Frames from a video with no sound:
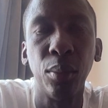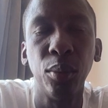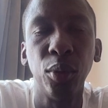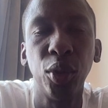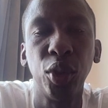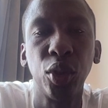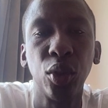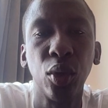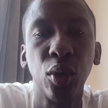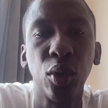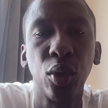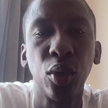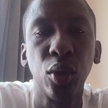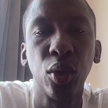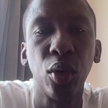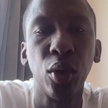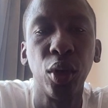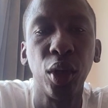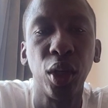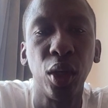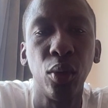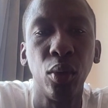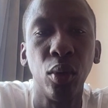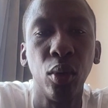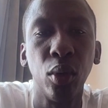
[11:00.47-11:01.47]
I'm sure
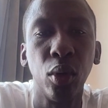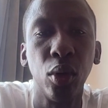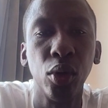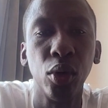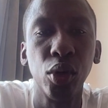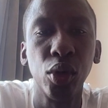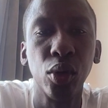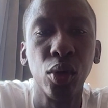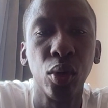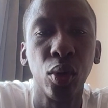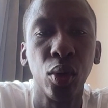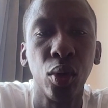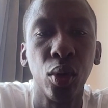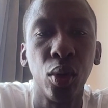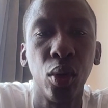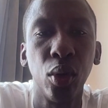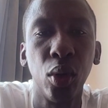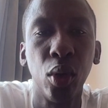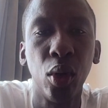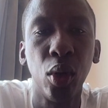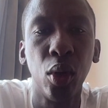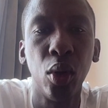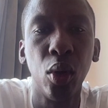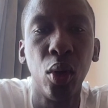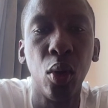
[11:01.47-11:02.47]
he will also
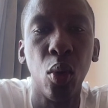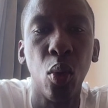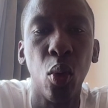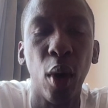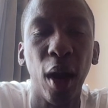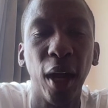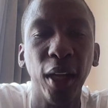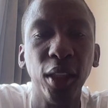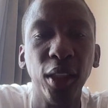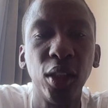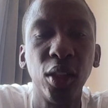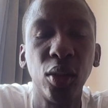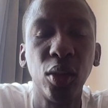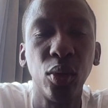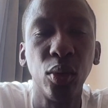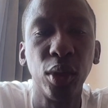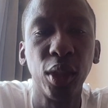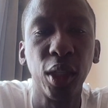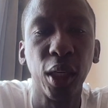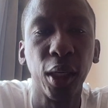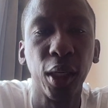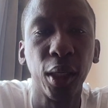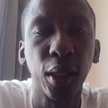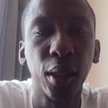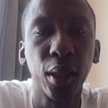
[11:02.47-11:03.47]
want to
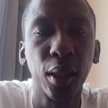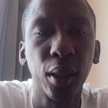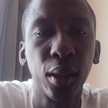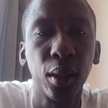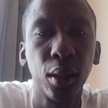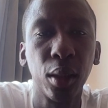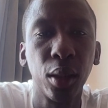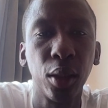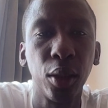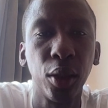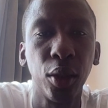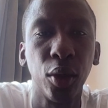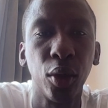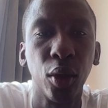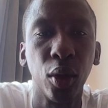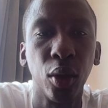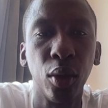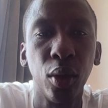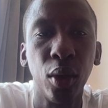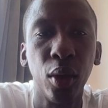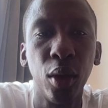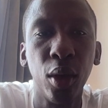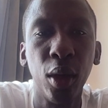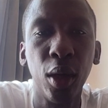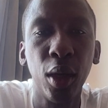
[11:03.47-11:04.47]
take, you
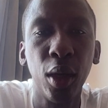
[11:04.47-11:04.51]
know,